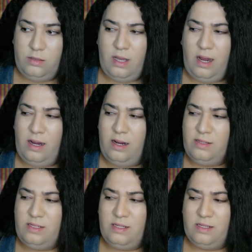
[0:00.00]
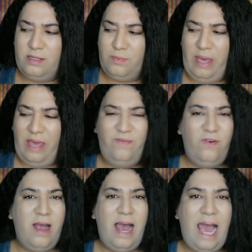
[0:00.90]
Sir, just pay
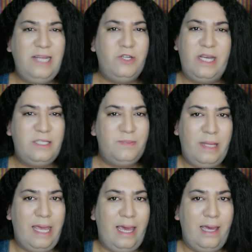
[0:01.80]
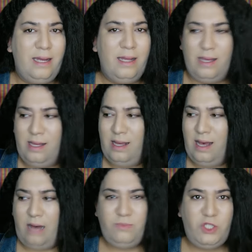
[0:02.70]
for an eye transplant.
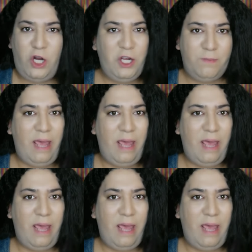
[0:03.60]
I'm sure you're